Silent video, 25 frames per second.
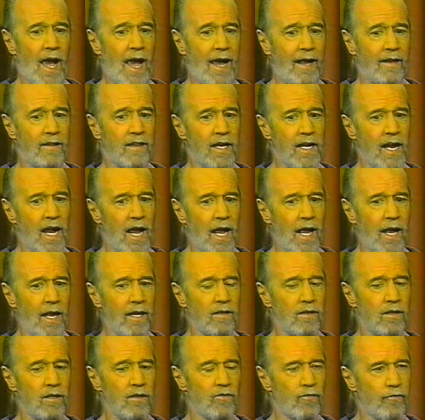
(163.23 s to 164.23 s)
And they
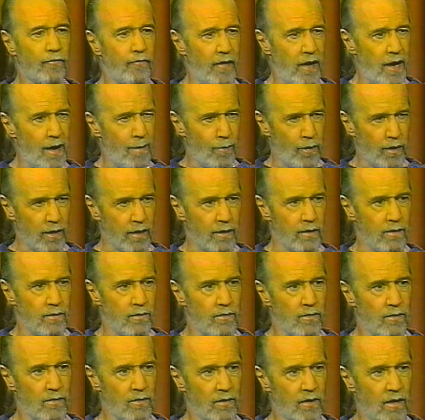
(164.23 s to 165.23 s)
had these families